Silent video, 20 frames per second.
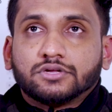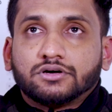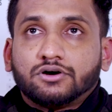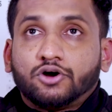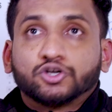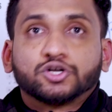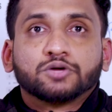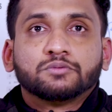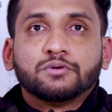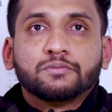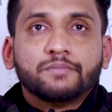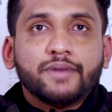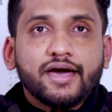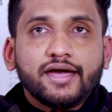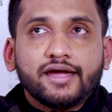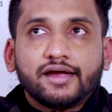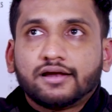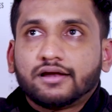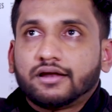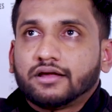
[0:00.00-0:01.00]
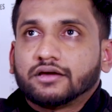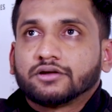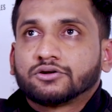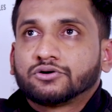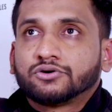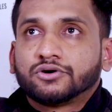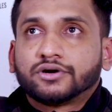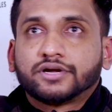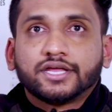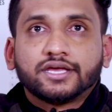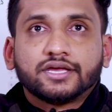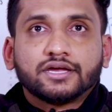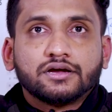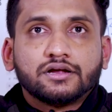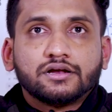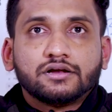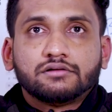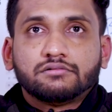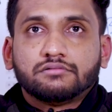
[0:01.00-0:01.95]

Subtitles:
automobile, aeronautical,